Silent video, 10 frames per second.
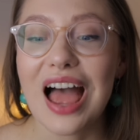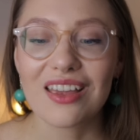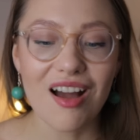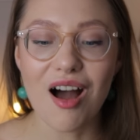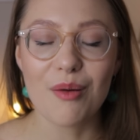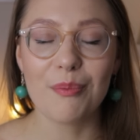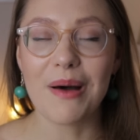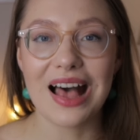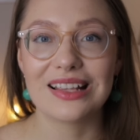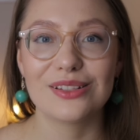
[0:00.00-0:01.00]
I can't
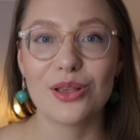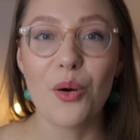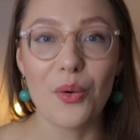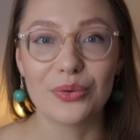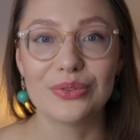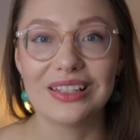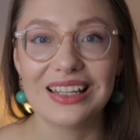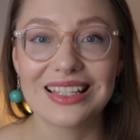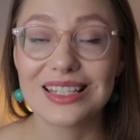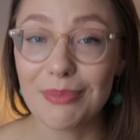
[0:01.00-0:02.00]
pass on
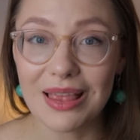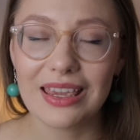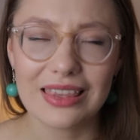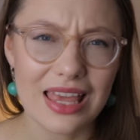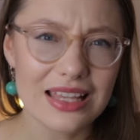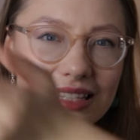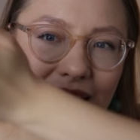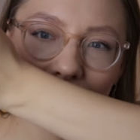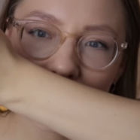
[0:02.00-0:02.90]
uh, smelling this.